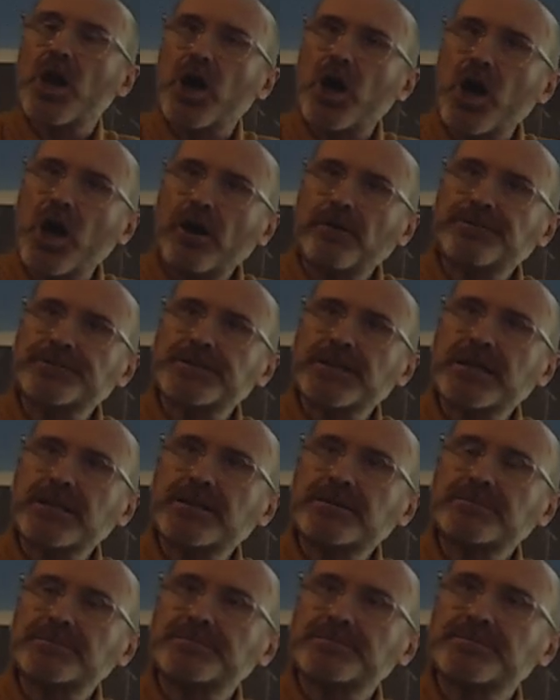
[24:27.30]

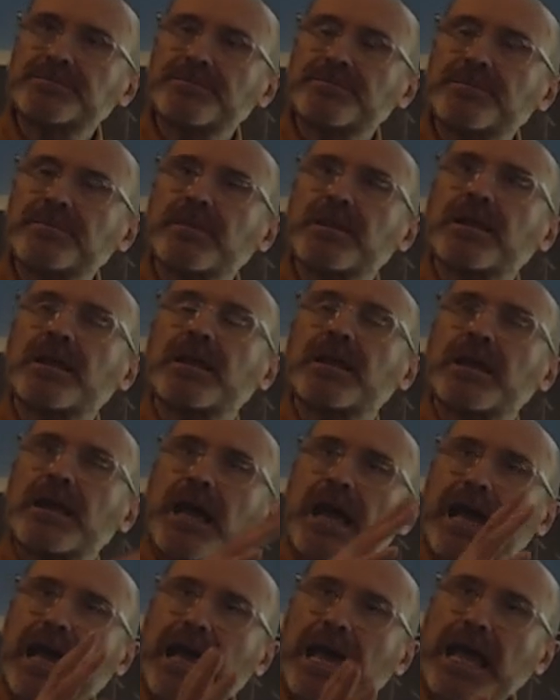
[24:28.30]
often
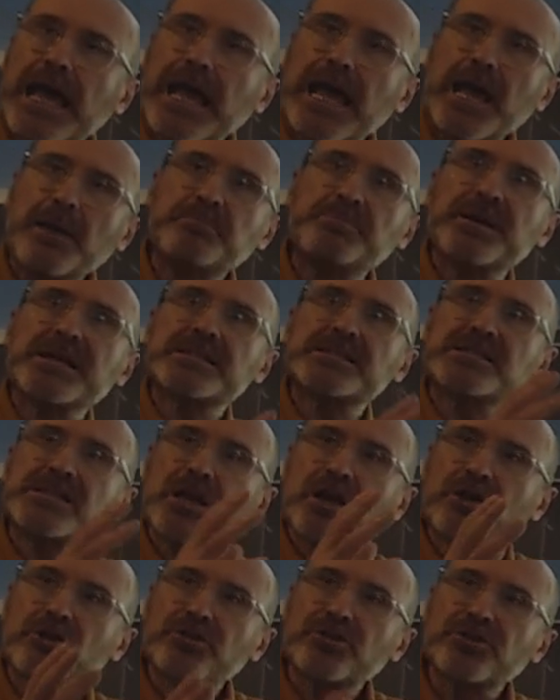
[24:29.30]

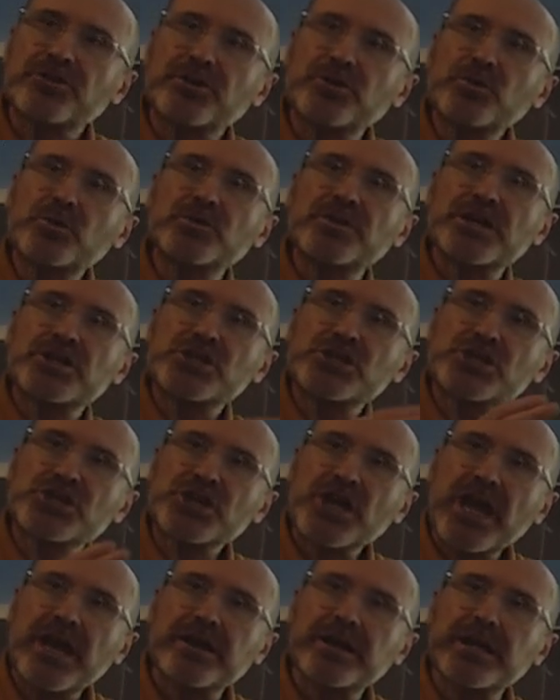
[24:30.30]
happens through the
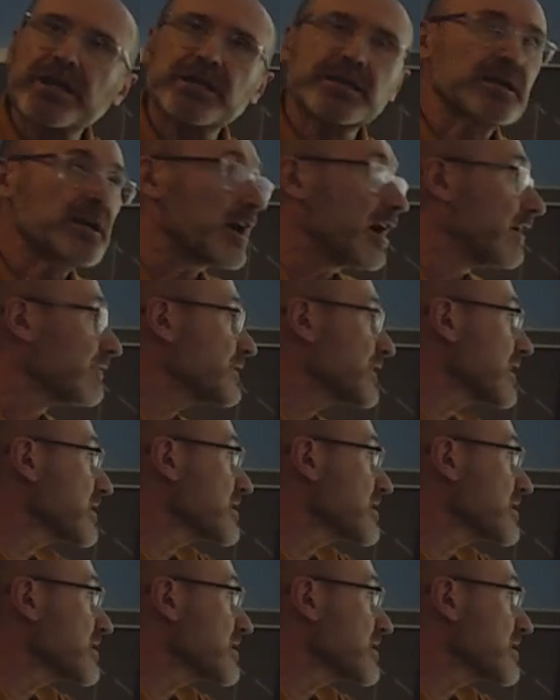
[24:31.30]
sharing of the